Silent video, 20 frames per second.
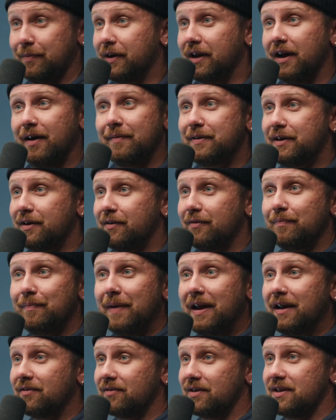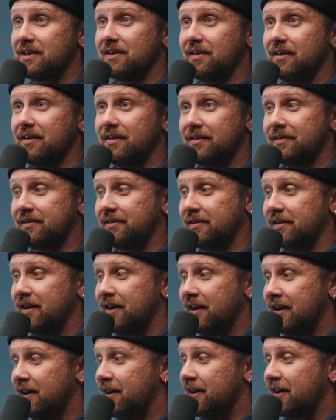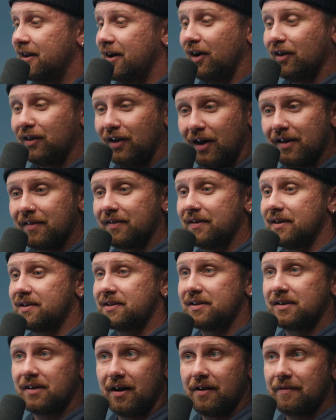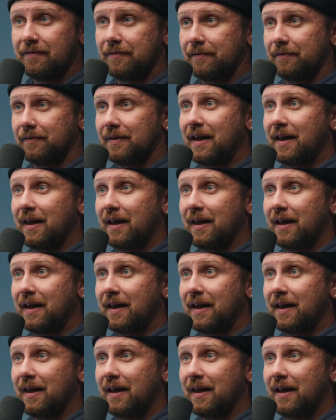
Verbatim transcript: I mean, the main reason is a lot of the stuff